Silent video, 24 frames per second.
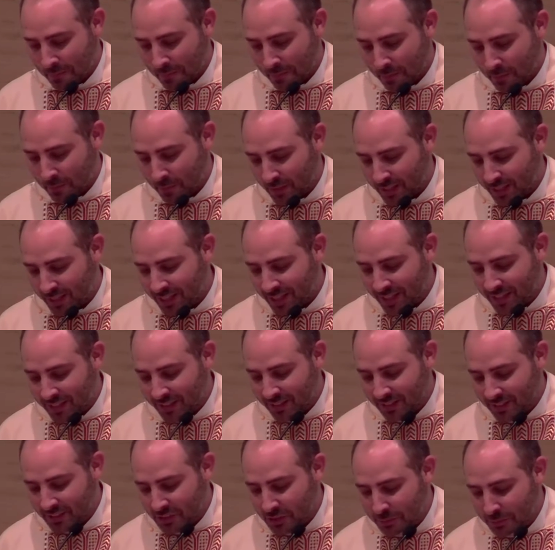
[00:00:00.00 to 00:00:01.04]
where
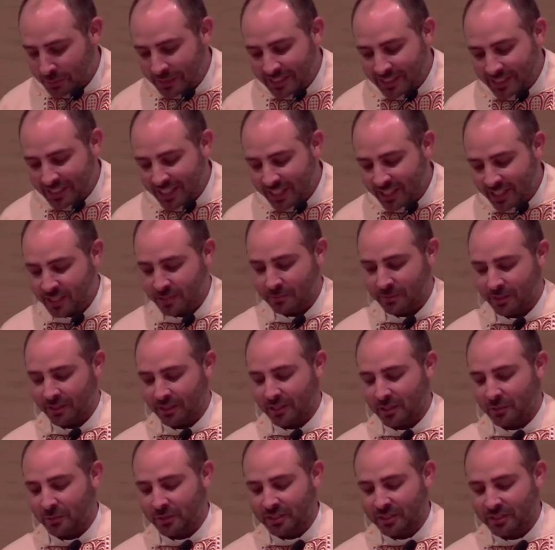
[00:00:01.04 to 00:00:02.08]
God speaks intimately
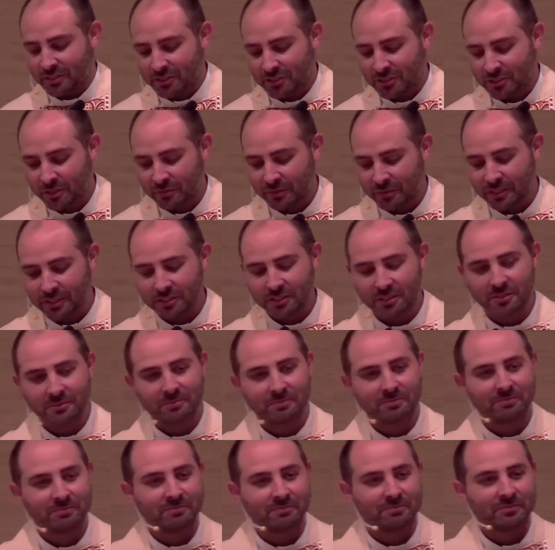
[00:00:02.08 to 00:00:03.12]
with his servants.
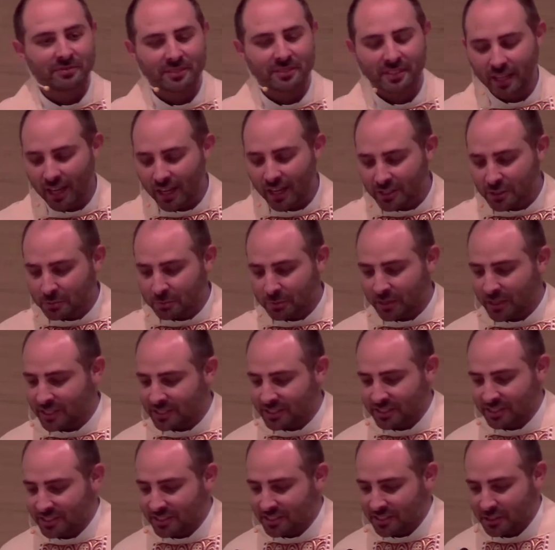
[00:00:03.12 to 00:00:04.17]
God's
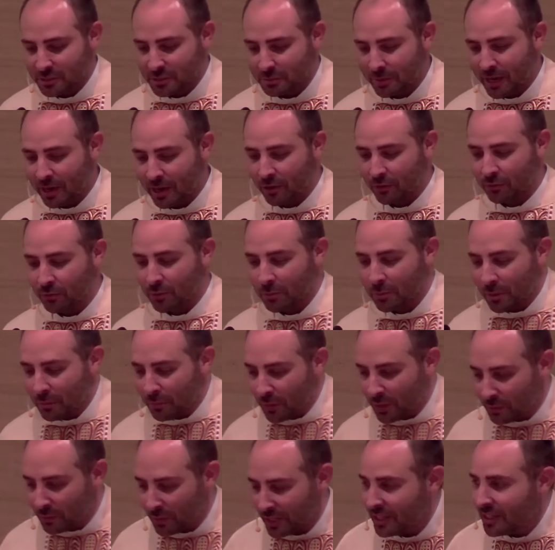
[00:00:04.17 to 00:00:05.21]
presence is powerful.
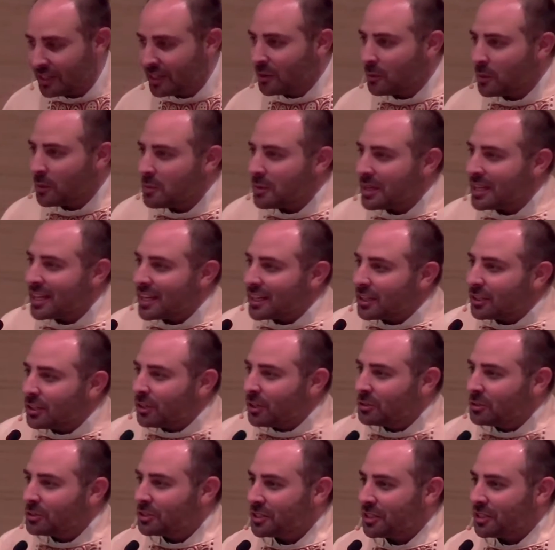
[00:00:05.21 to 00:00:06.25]
When we get
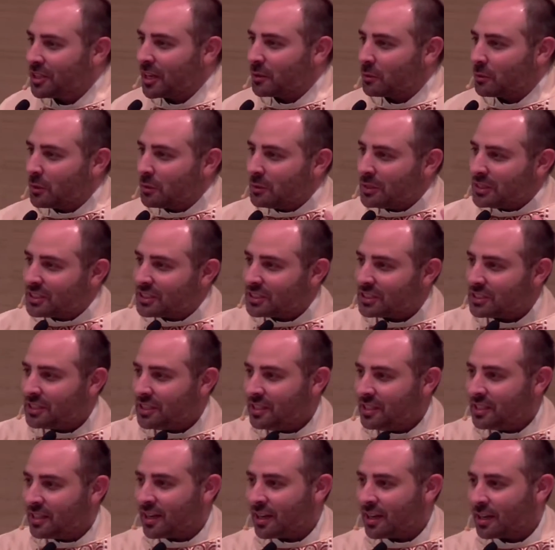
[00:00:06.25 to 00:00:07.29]
close to God, when we see
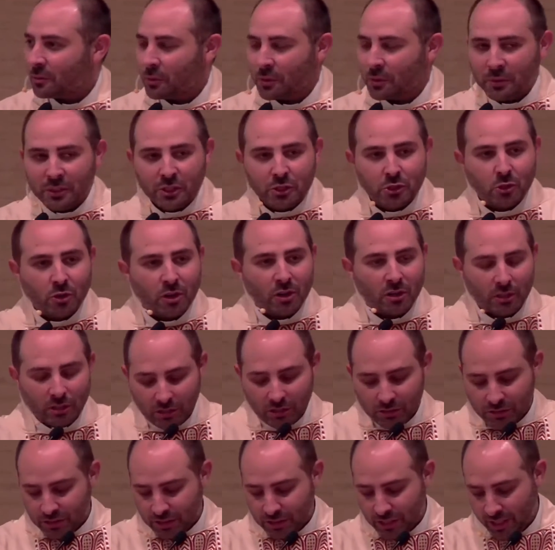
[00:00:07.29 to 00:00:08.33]
God, when we draw
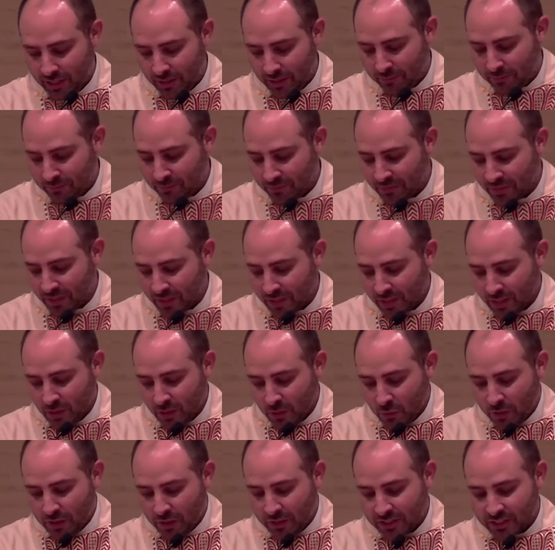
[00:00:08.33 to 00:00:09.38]
close to him,
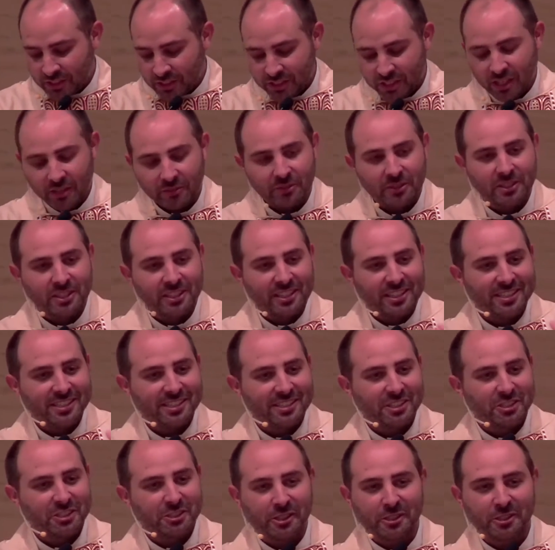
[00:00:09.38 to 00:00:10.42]
we discover that he's a
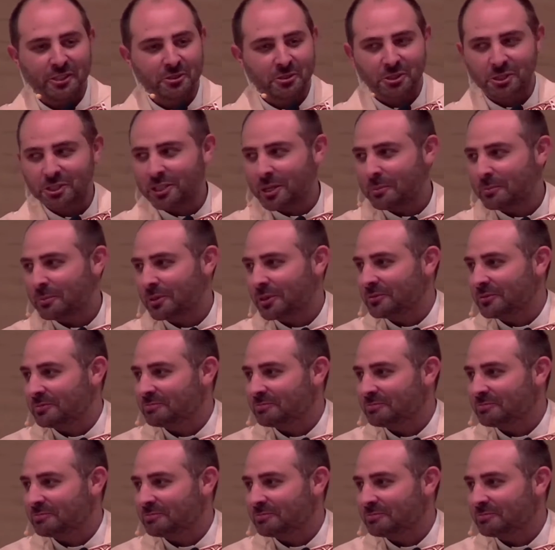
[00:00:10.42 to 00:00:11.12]
gentle shepherd.